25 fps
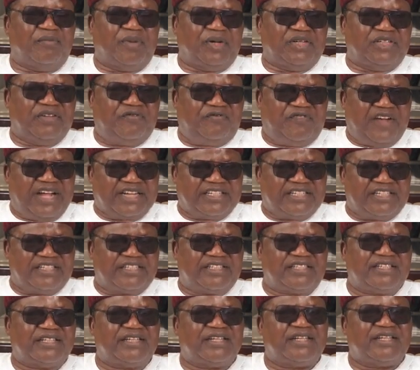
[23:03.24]
But the fact
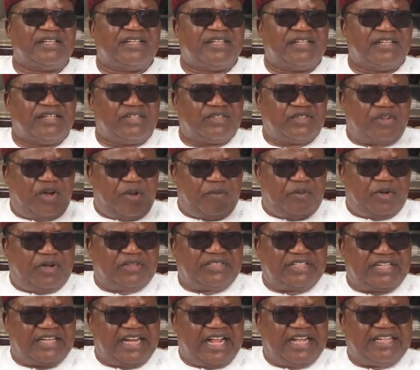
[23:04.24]
is,
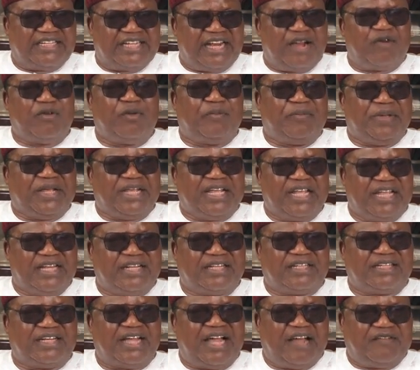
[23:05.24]
troubles in Nigeria will
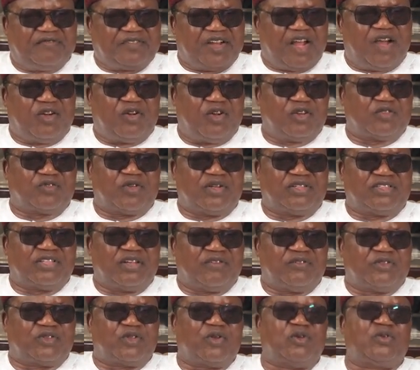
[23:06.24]
begin after August
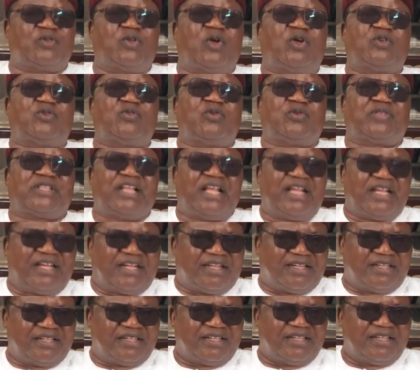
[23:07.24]
27th. So those who
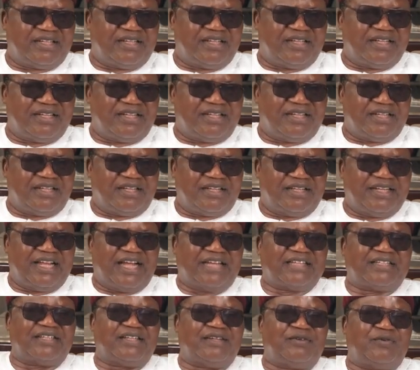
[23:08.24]
think
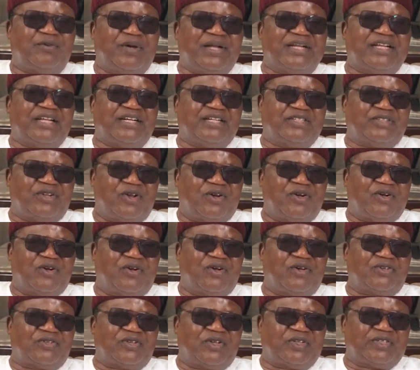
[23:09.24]
that when they return
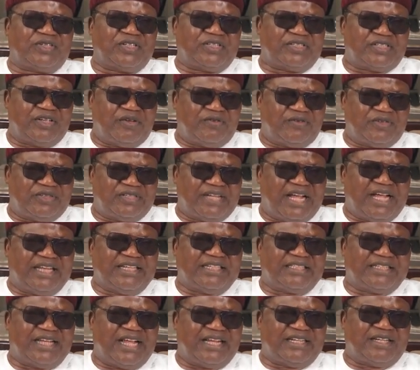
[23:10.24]
August 27th,
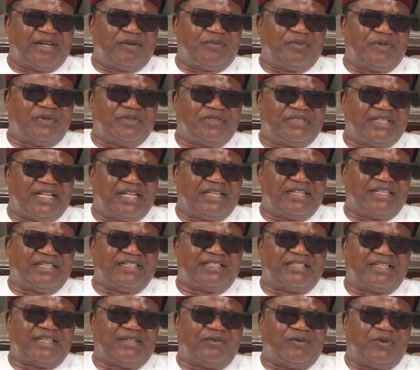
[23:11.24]
that the time the will say
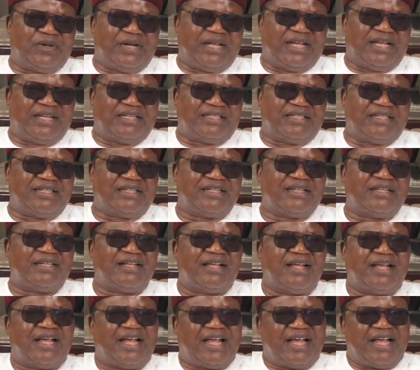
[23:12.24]
it will end,
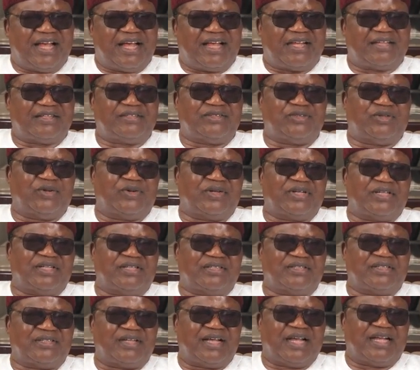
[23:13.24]
are
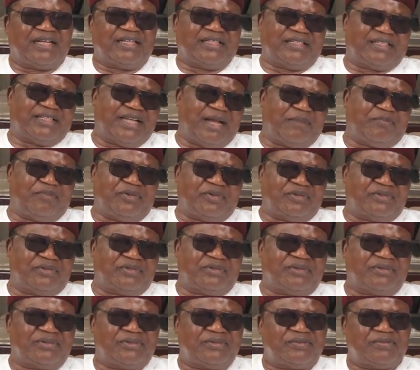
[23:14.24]
joking. And it happened.